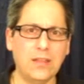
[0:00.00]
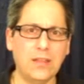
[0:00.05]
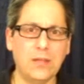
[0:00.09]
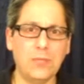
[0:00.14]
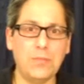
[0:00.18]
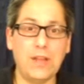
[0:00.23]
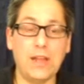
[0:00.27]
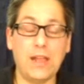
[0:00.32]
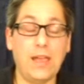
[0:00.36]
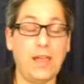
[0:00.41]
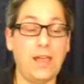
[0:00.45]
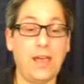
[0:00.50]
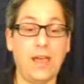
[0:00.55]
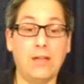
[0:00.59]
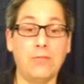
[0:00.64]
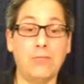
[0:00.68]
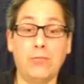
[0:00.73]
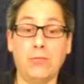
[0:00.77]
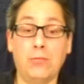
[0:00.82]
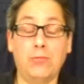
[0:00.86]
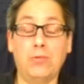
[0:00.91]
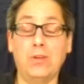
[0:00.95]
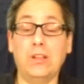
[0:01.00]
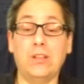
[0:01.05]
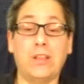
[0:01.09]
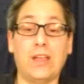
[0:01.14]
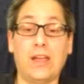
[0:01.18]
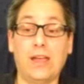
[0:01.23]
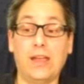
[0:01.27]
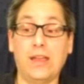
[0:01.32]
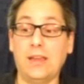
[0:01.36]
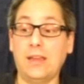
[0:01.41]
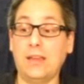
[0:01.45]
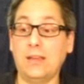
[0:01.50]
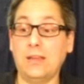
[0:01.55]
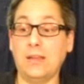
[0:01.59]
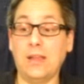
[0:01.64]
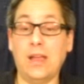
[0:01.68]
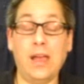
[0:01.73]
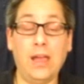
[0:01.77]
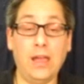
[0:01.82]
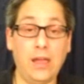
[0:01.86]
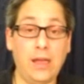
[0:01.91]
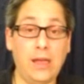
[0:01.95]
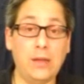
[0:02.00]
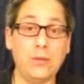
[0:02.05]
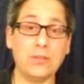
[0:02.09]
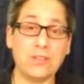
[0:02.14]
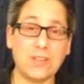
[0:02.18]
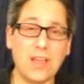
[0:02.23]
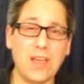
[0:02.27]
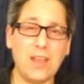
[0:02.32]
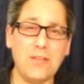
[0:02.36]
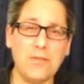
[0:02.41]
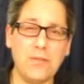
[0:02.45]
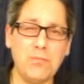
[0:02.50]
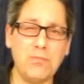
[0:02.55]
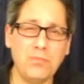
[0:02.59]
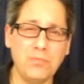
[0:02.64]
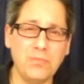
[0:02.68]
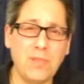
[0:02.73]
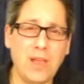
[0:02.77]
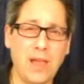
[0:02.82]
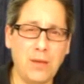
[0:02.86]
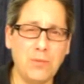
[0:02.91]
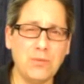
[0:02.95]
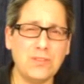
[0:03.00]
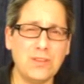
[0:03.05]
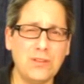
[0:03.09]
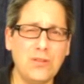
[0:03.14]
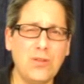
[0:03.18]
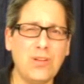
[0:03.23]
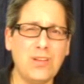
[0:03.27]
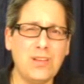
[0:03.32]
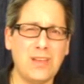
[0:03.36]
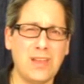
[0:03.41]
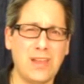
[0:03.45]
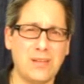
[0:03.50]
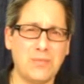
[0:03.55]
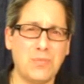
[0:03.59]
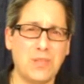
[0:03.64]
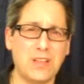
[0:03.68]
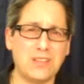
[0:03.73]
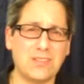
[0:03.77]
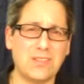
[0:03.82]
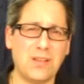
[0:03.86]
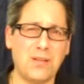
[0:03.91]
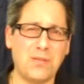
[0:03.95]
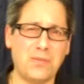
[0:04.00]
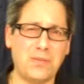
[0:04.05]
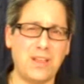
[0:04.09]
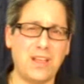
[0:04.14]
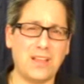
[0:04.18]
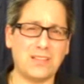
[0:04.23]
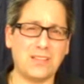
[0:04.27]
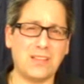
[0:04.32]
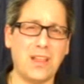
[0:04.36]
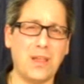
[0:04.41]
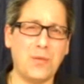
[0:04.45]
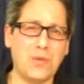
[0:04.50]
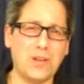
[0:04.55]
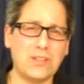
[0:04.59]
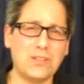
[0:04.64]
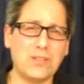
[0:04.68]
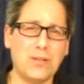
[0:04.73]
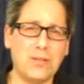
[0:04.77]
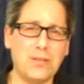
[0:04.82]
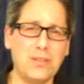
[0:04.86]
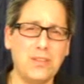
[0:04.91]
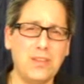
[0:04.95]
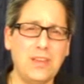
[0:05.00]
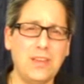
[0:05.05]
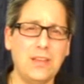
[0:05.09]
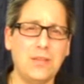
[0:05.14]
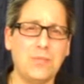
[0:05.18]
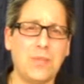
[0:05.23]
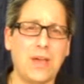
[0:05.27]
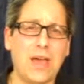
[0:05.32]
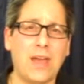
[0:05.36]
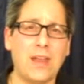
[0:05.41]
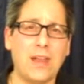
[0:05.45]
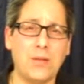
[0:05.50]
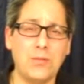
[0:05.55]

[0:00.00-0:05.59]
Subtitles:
I mean, I was I was annoyed at myself last night when I started thinking about it.